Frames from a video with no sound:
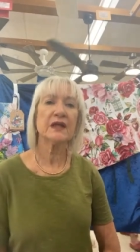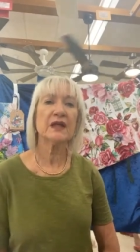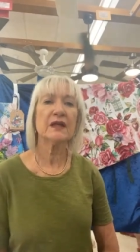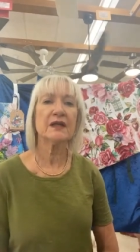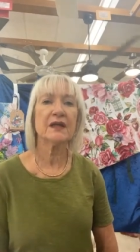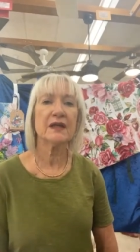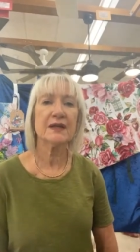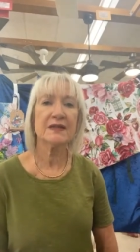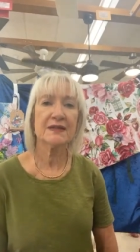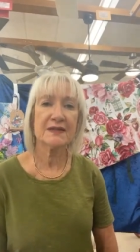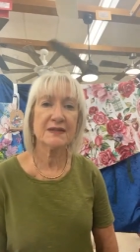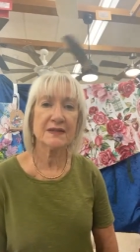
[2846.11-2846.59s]

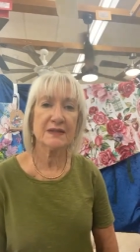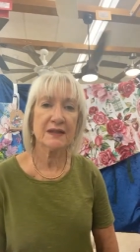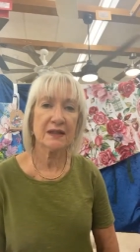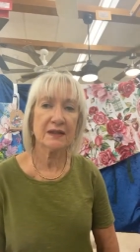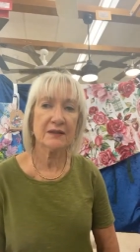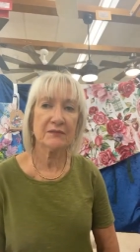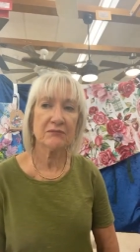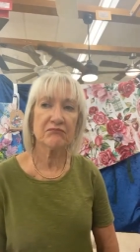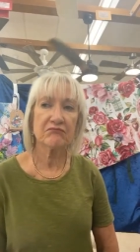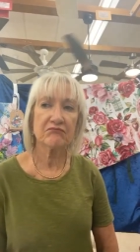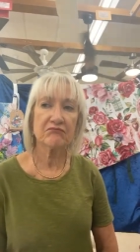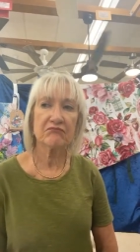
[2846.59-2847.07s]
And I
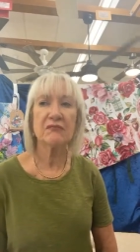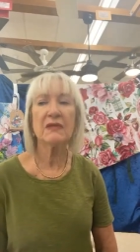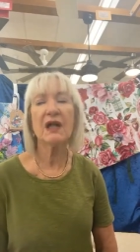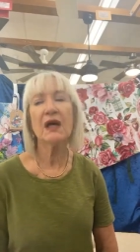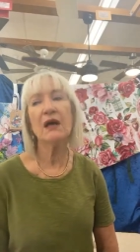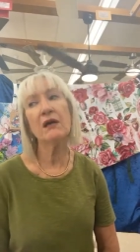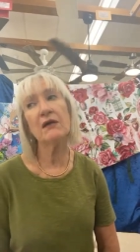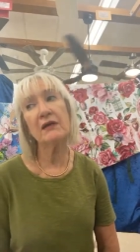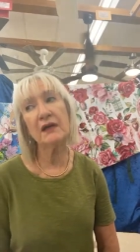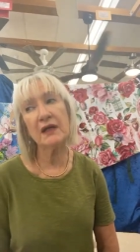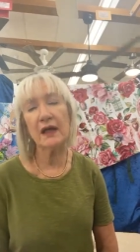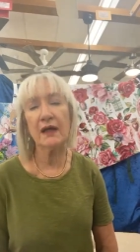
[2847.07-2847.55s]
said,
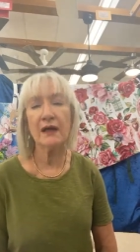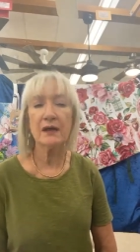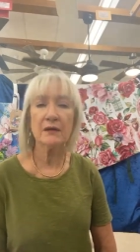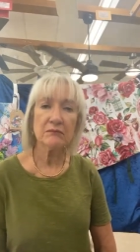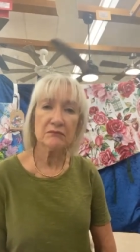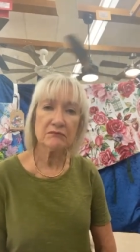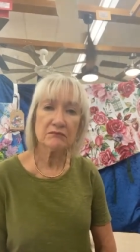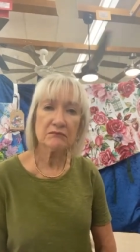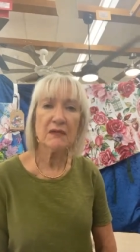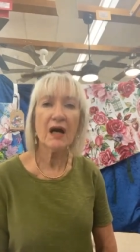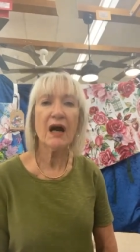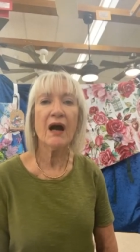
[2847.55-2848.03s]

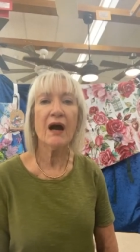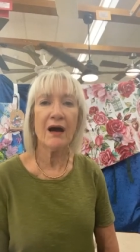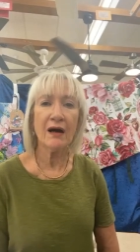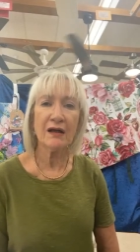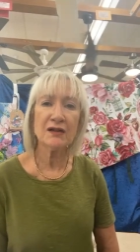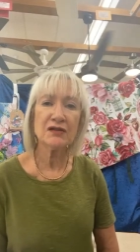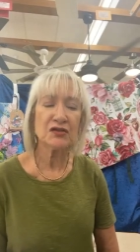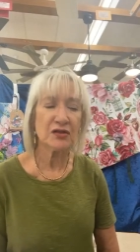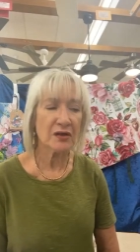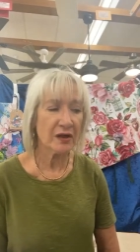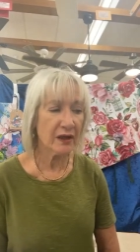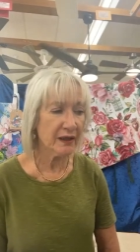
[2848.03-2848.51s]
okay,
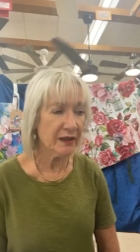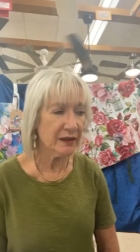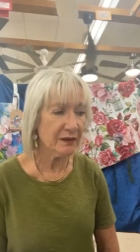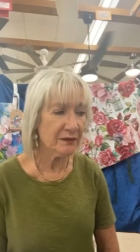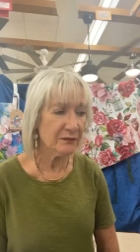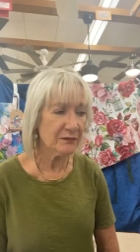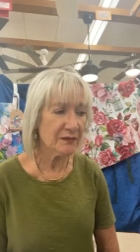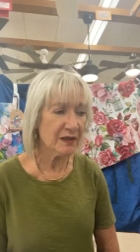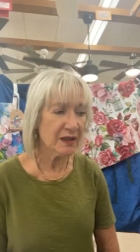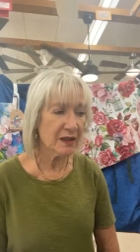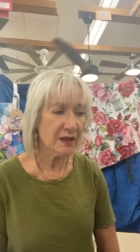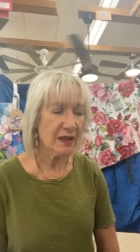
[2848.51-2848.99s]
I'll try
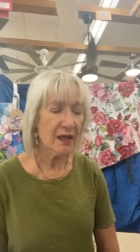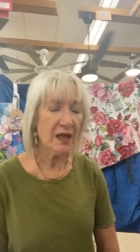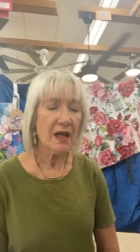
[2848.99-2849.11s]
it.